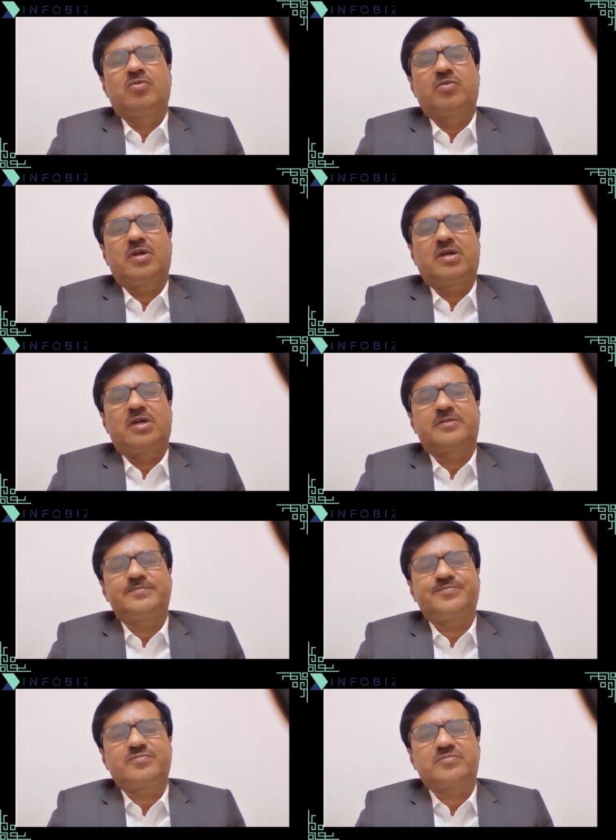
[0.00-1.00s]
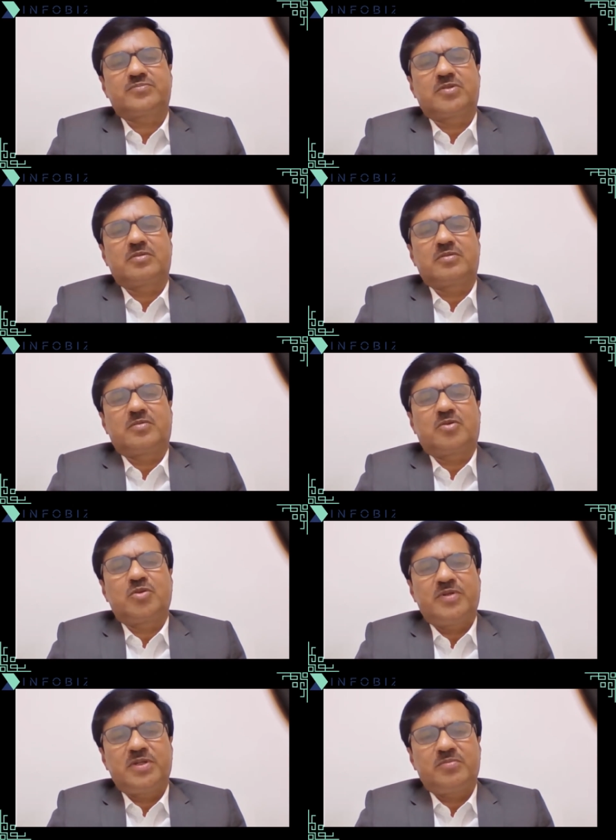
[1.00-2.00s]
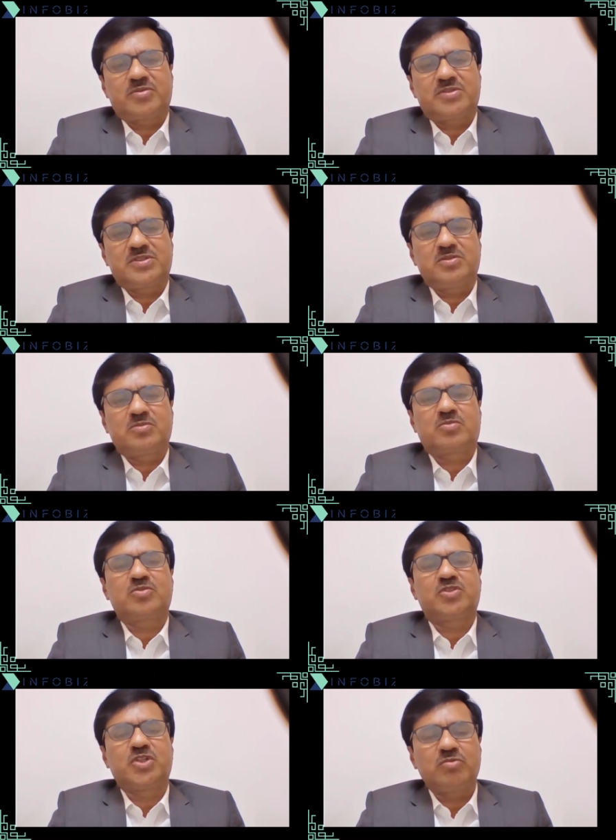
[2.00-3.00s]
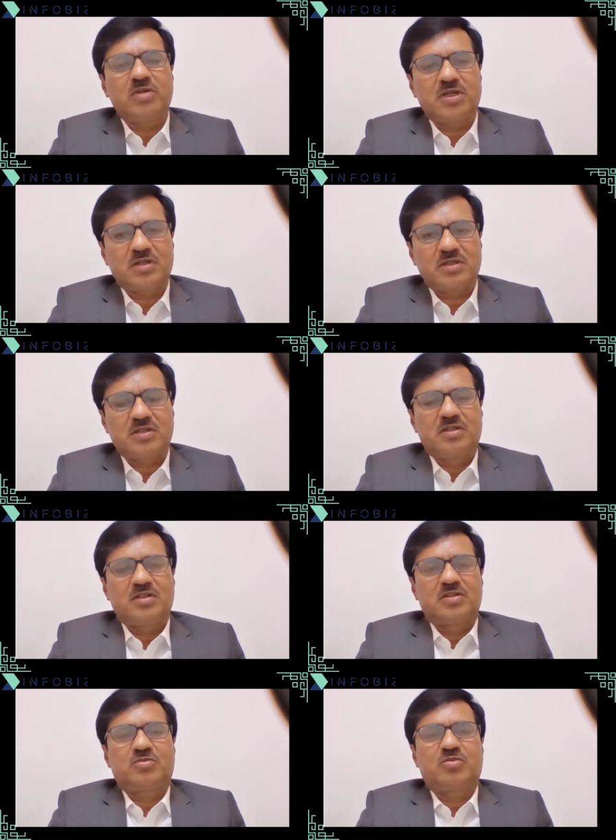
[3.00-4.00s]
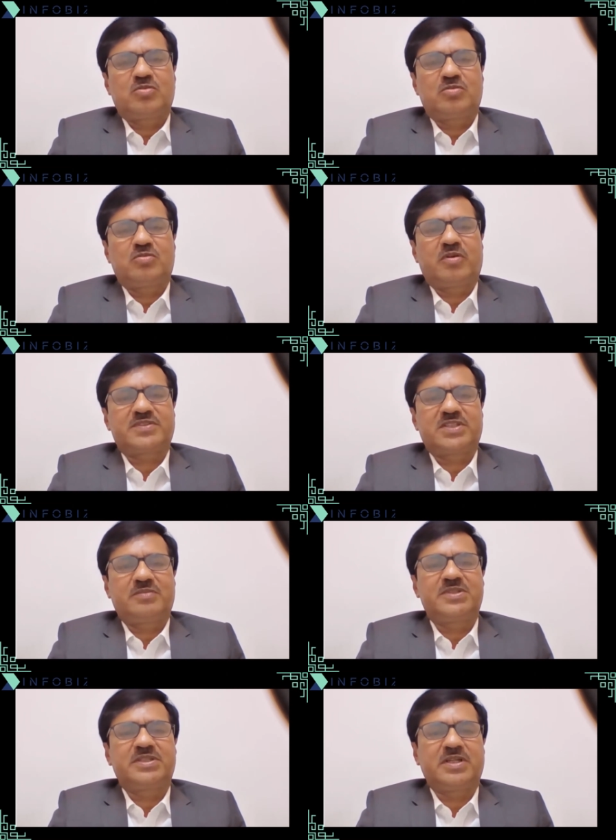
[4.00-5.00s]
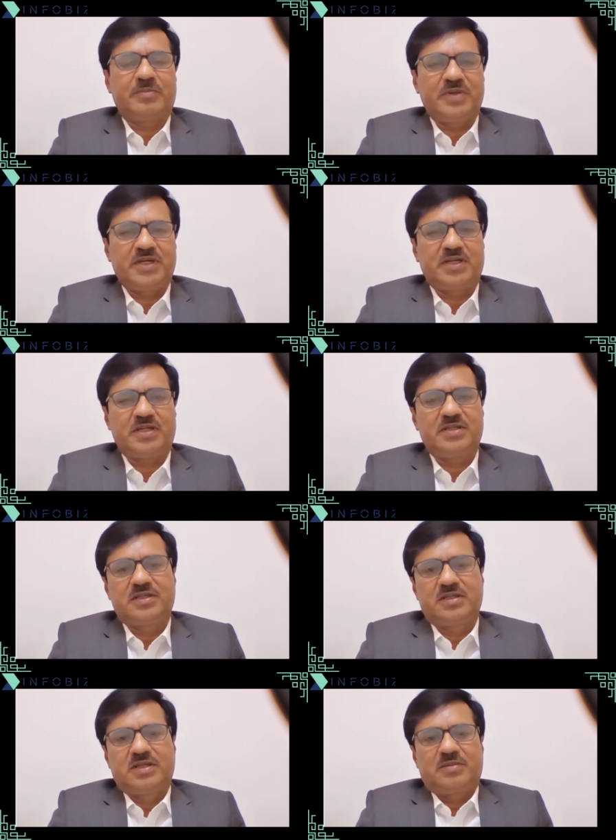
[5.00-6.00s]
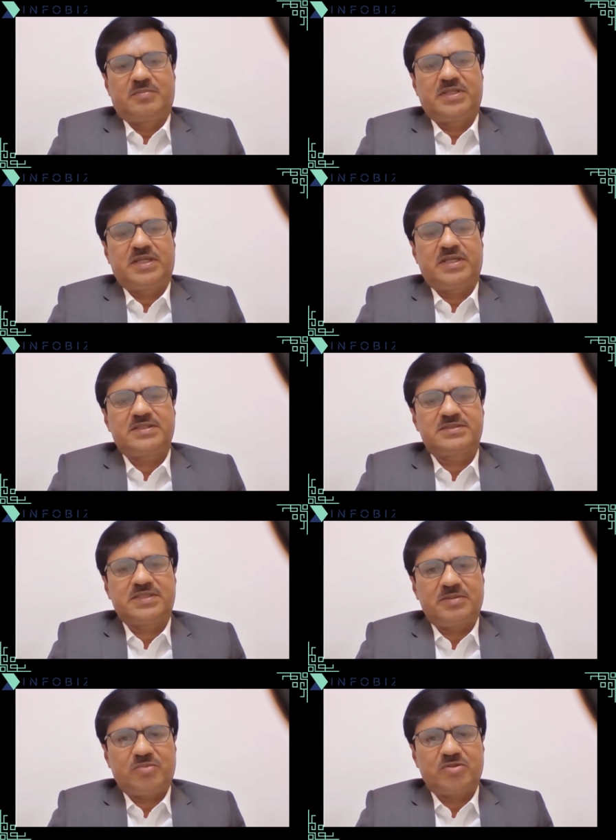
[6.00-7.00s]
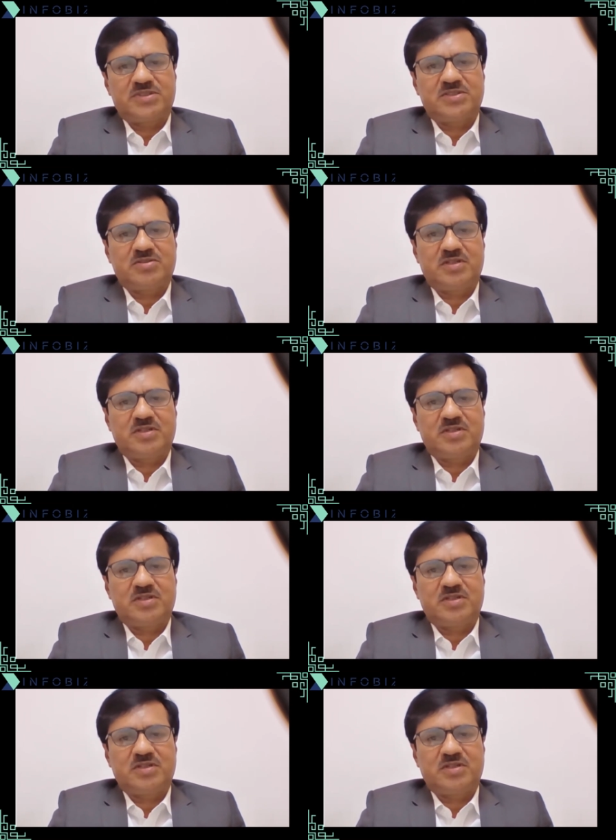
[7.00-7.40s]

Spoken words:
we are automating processing through scheduler, through web service and API. But there are some processes